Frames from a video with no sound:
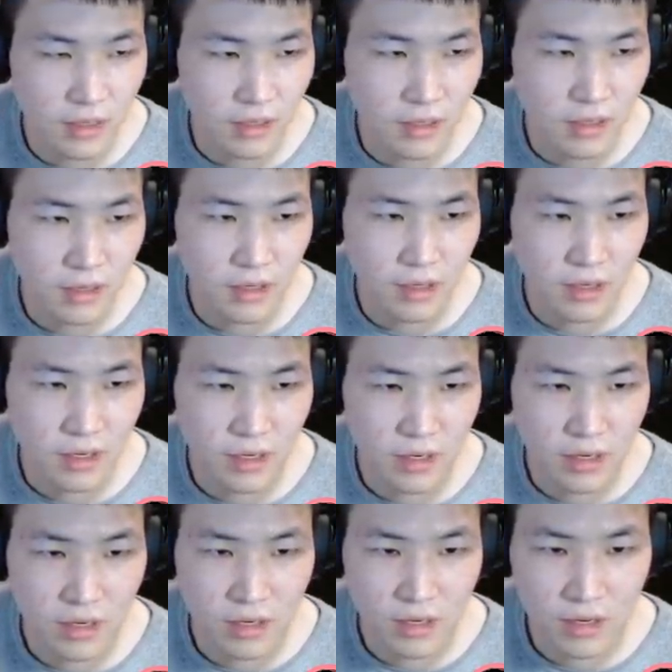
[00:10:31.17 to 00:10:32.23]

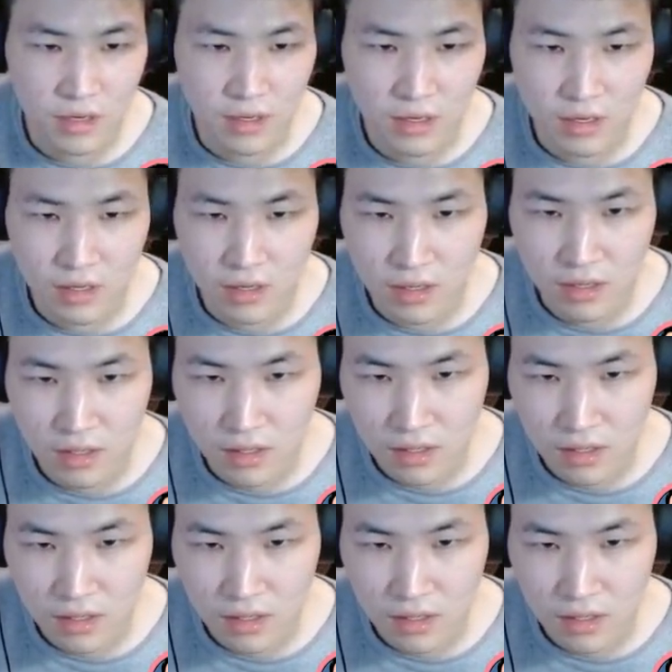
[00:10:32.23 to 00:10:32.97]
No one is speaking in this clip.